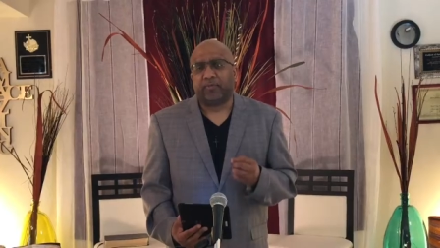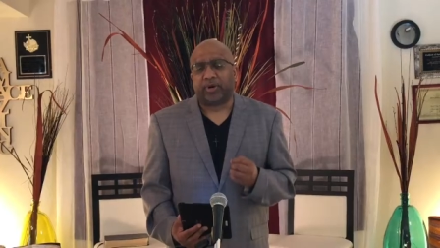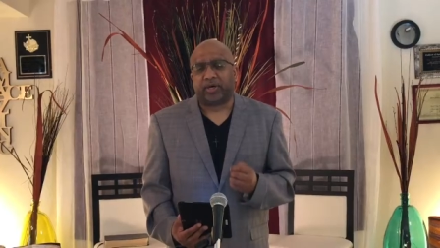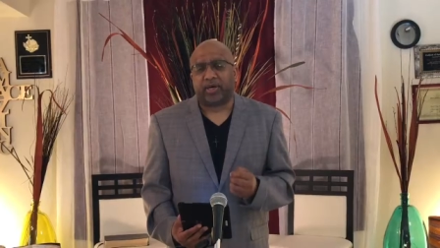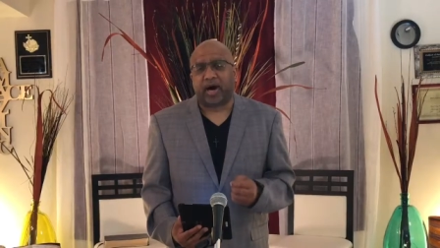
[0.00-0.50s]

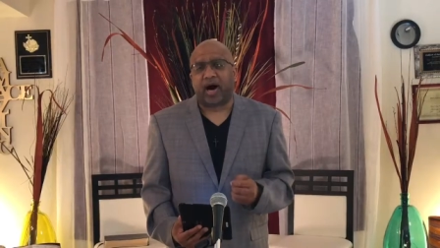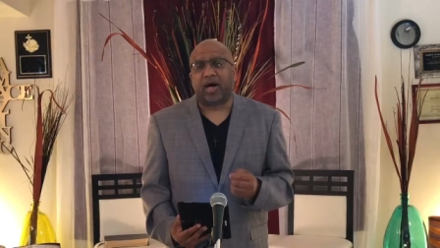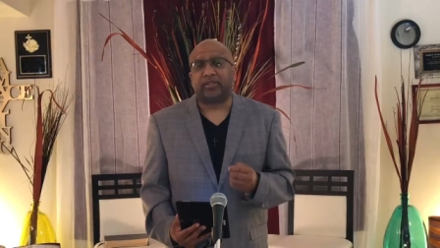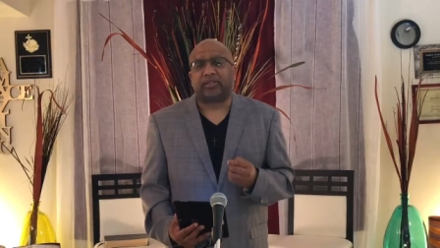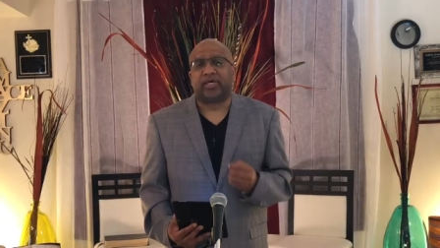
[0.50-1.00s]
But
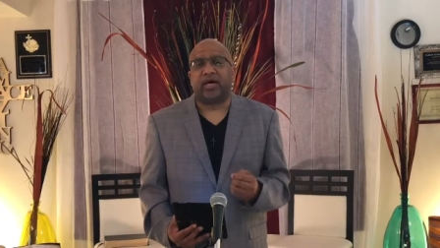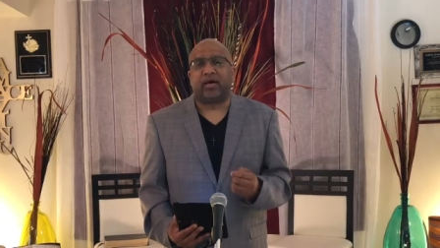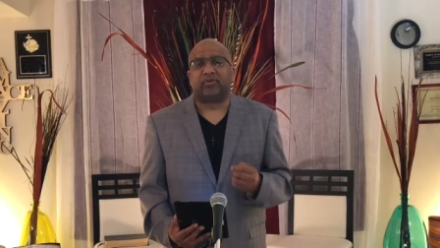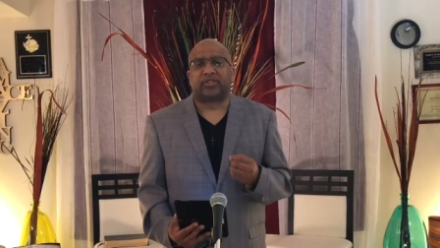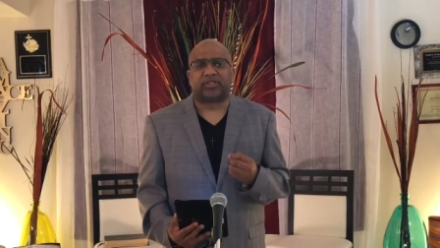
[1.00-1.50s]
God
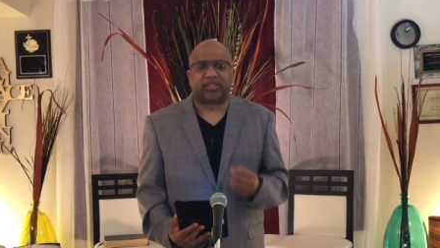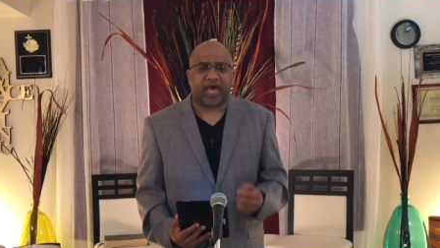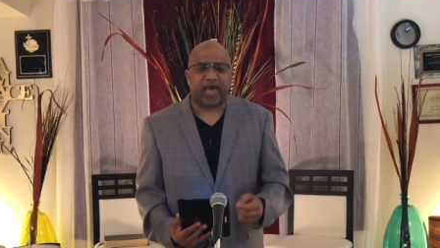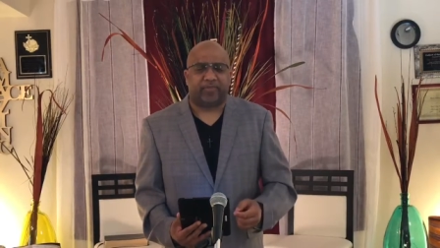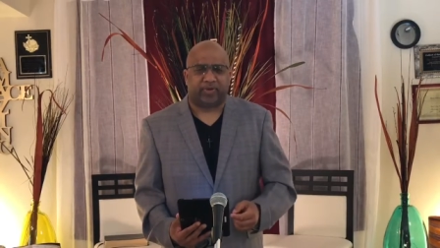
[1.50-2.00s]
tells
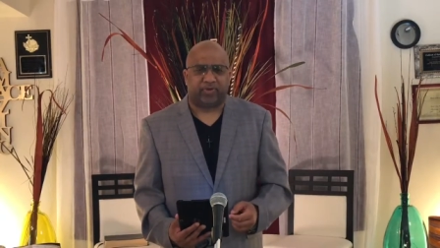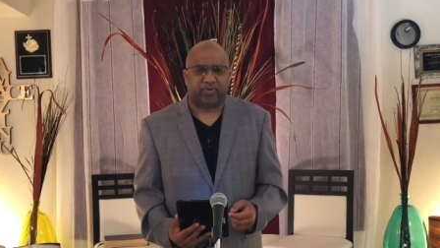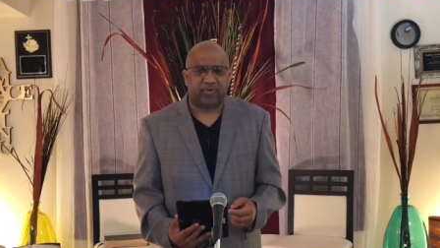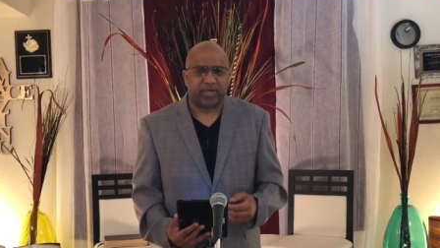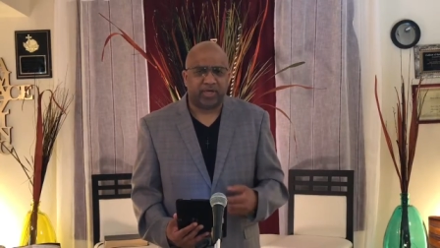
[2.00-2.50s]

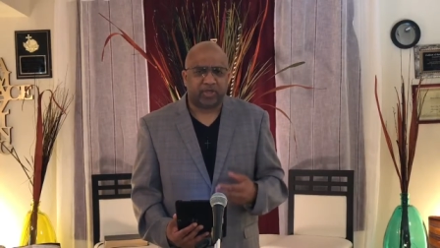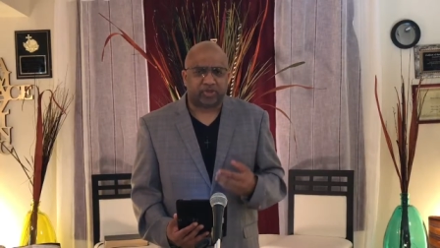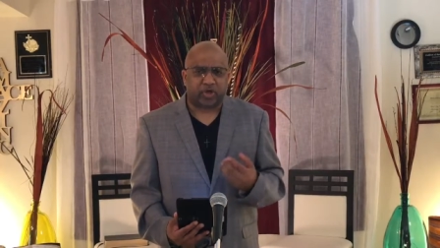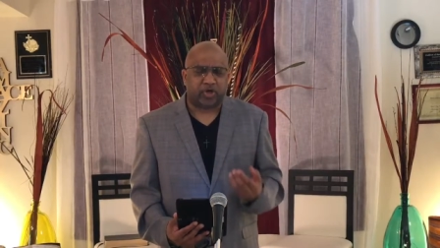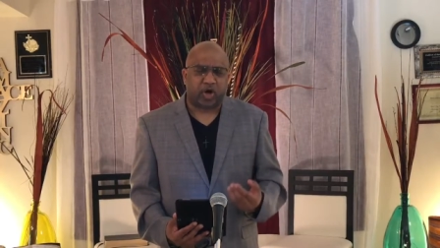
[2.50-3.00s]
Samuel
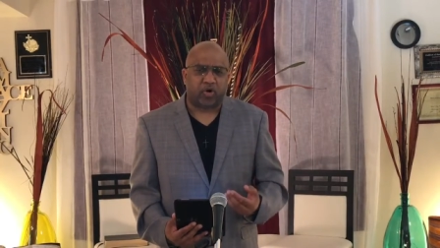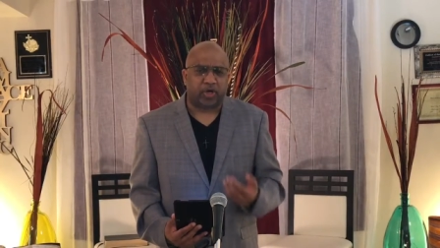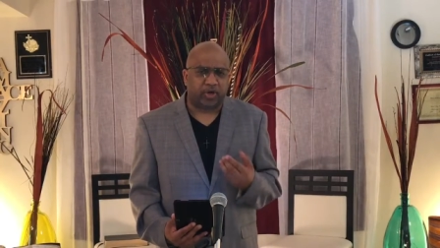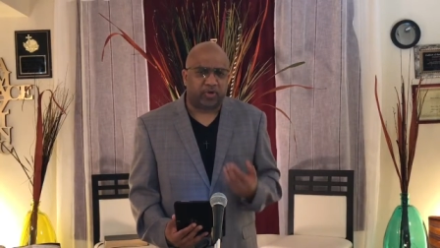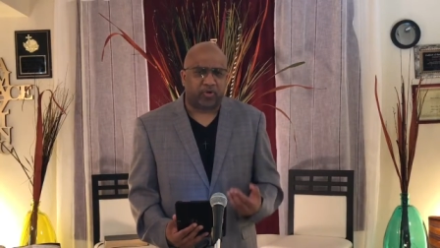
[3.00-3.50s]
to go
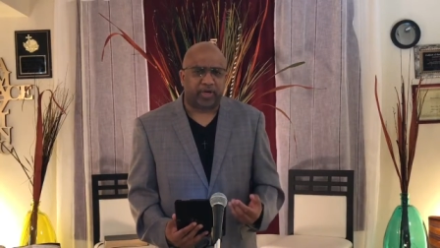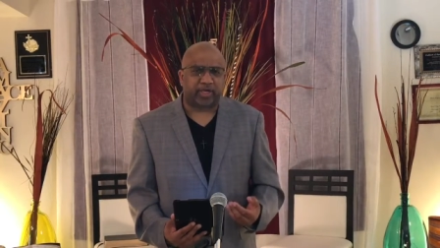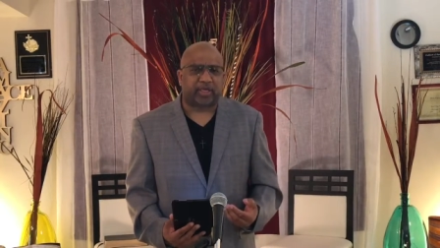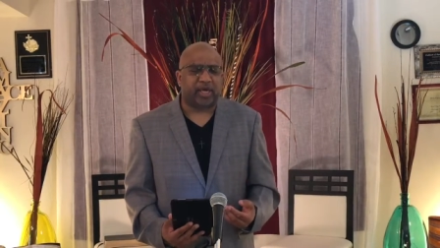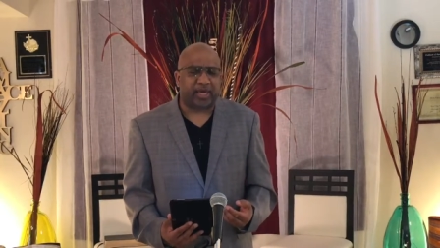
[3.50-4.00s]
and anoint a
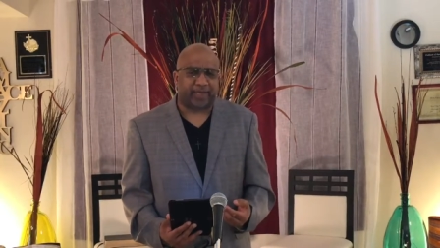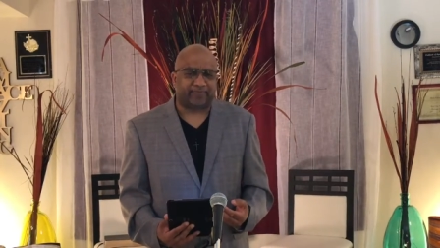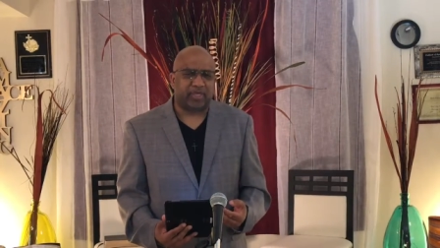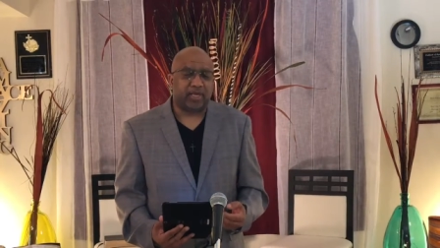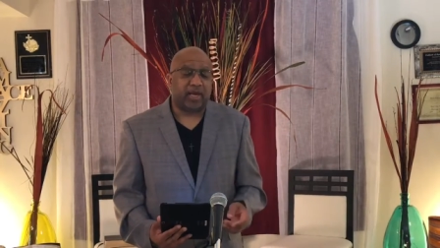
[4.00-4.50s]
king.
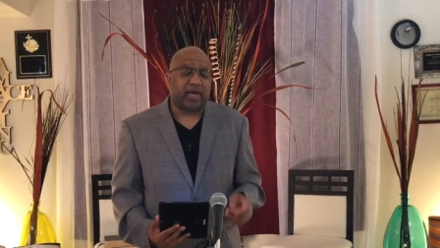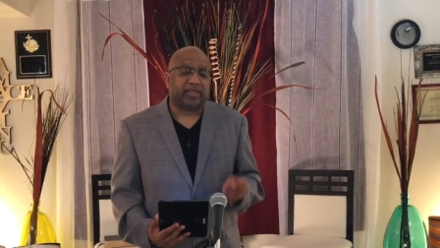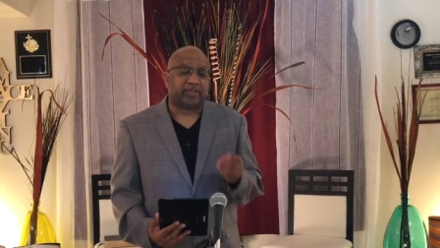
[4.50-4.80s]
And